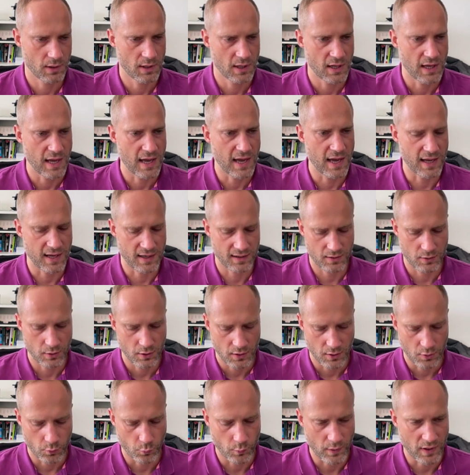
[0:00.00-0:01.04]
And
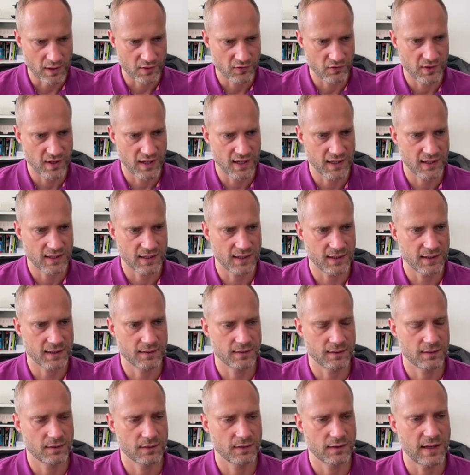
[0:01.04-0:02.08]
once they click
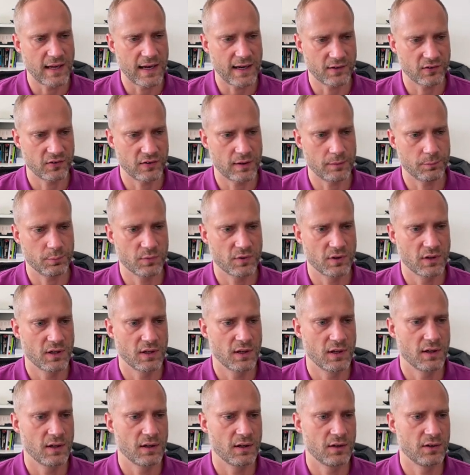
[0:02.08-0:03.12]
accept,
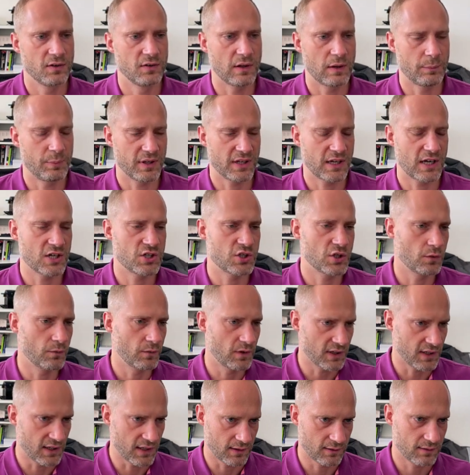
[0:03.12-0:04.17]
the application will
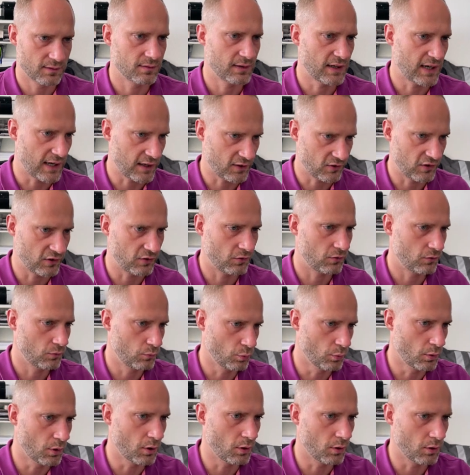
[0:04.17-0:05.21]
get access to
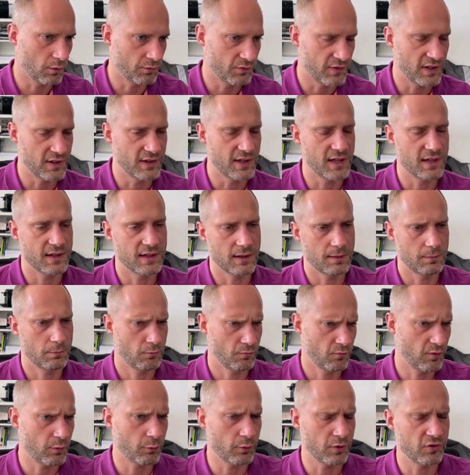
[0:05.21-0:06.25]
all of the data. We
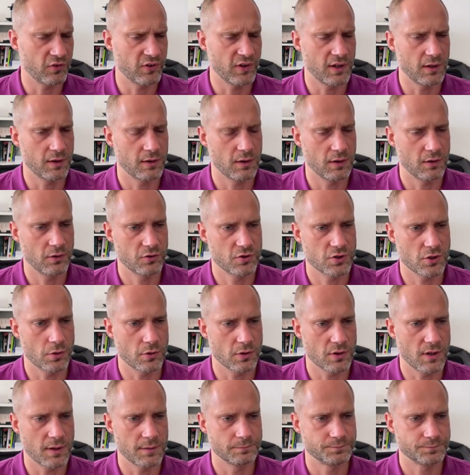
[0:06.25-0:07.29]
will see it shortly.
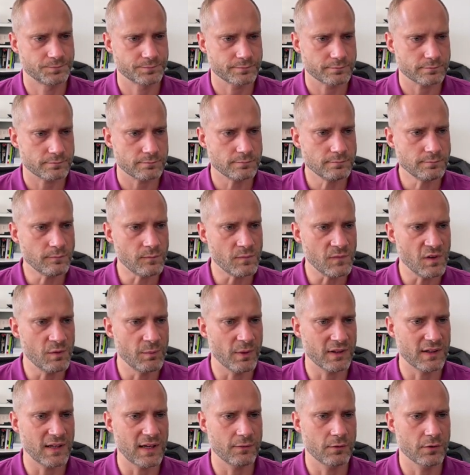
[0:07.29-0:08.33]
But
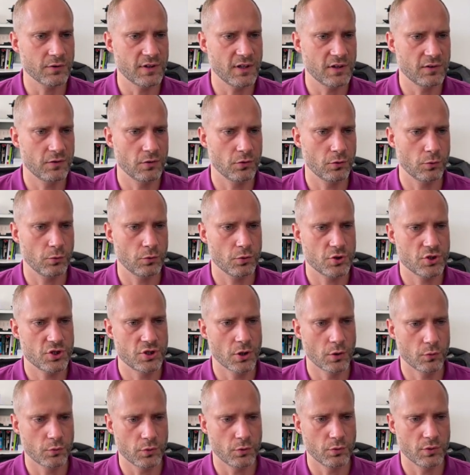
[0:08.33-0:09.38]
I wanted to show
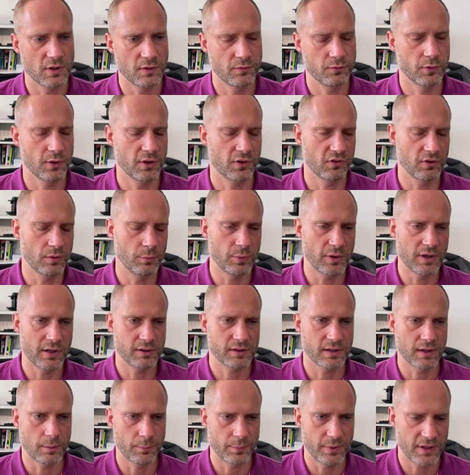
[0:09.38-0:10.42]
you that, for example, our
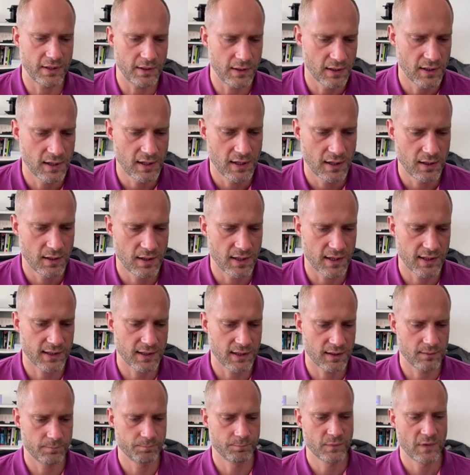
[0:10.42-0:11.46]
company,
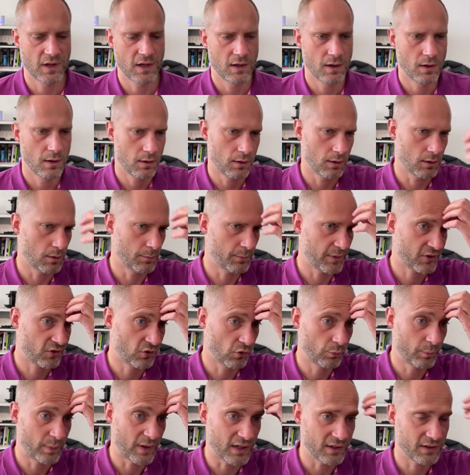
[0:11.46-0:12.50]
Microsoft
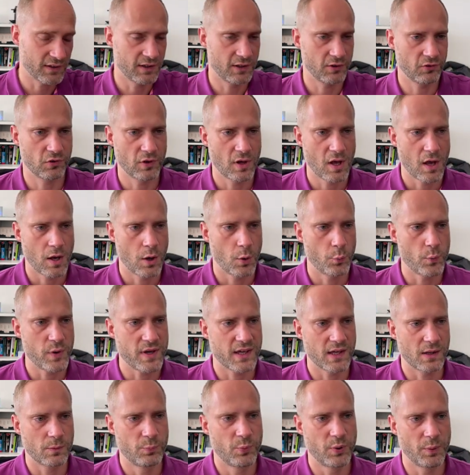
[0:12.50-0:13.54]
partners, we
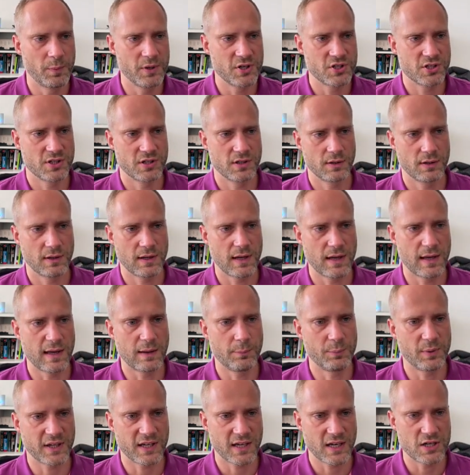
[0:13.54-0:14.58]
can publish
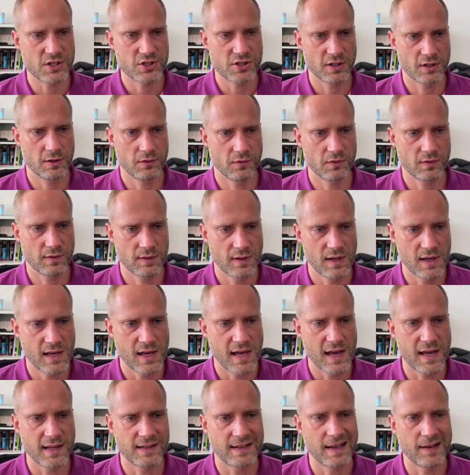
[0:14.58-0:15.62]
applications
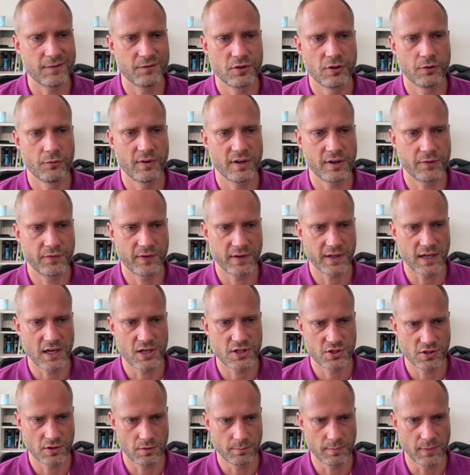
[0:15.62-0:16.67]
and have the
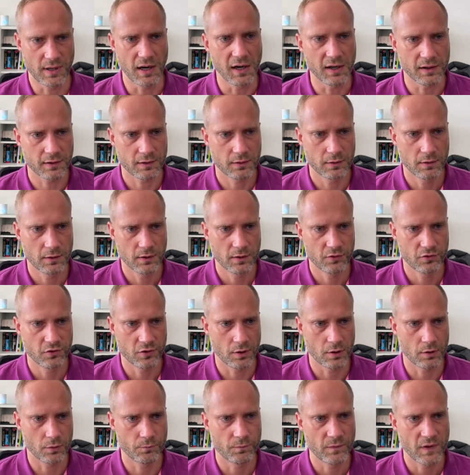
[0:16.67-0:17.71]
verification mark.
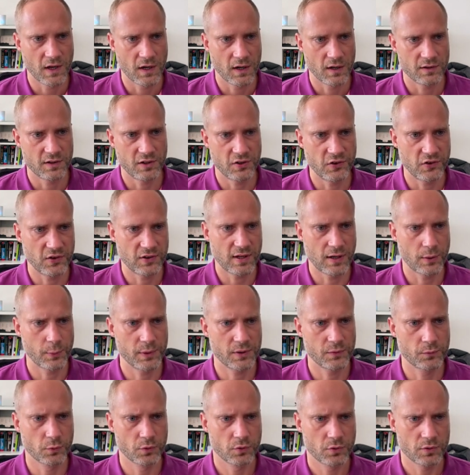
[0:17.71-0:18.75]
So this is how it
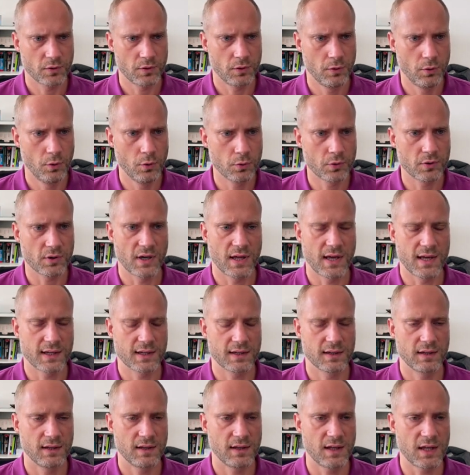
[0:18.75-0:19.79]
would look like
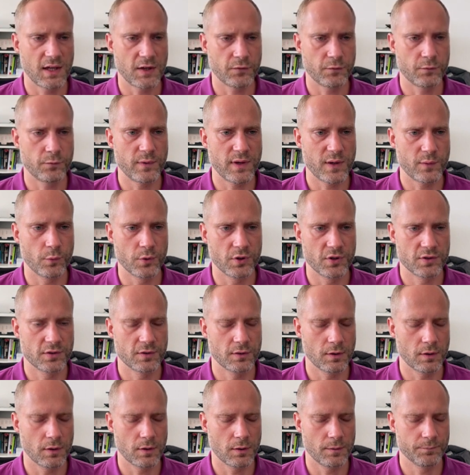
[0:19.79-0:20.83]
if we would,
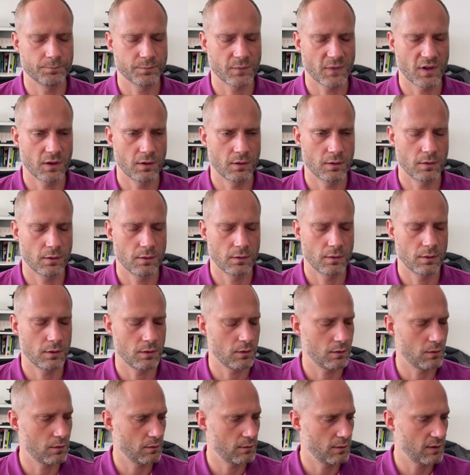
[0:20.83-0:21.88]

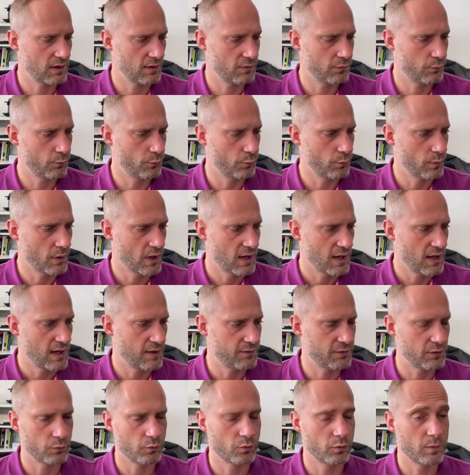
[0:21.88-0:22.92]
if
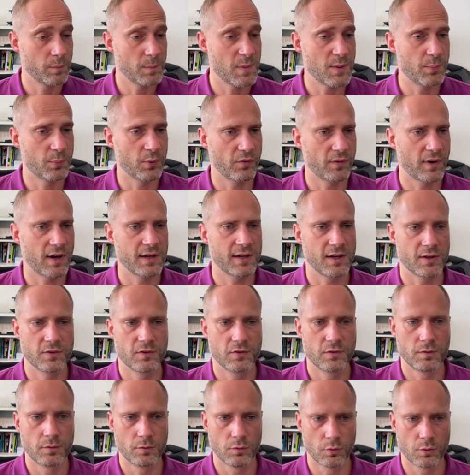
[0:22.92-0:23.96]
it would be provided
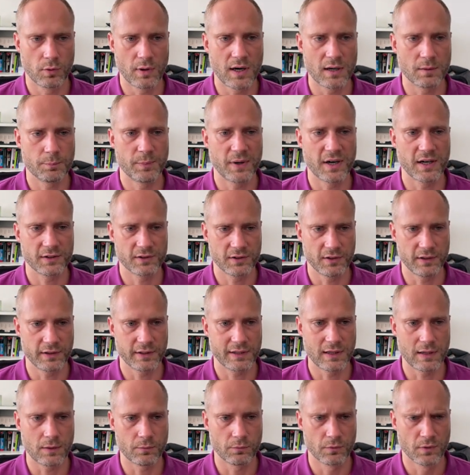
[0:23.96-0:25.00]
through our partner
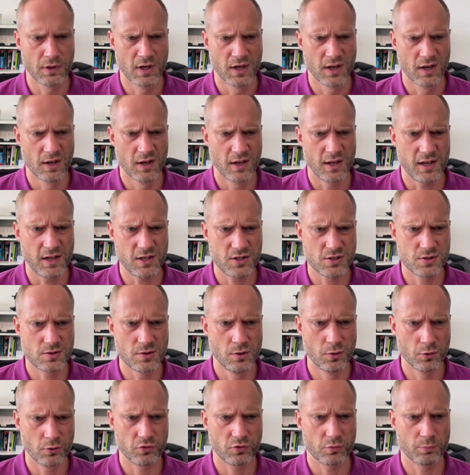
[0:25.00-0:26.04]
account. It
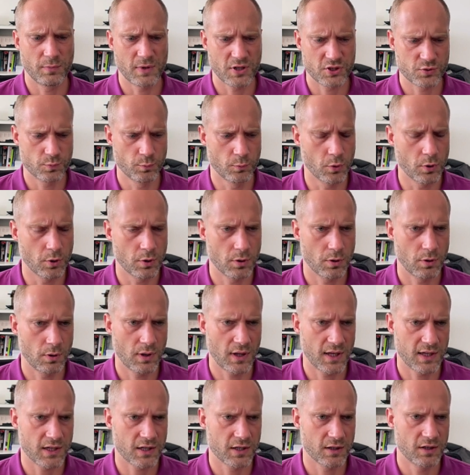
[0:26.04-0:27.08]
looks much more
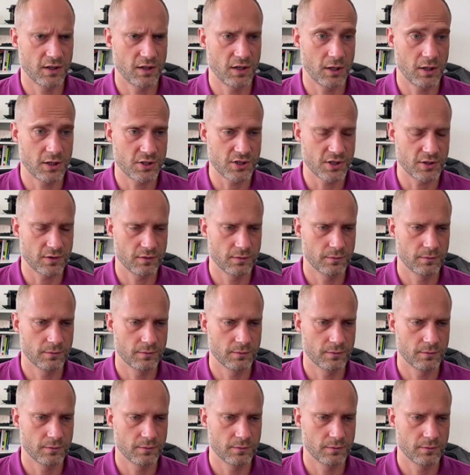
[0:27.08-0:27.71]
legit.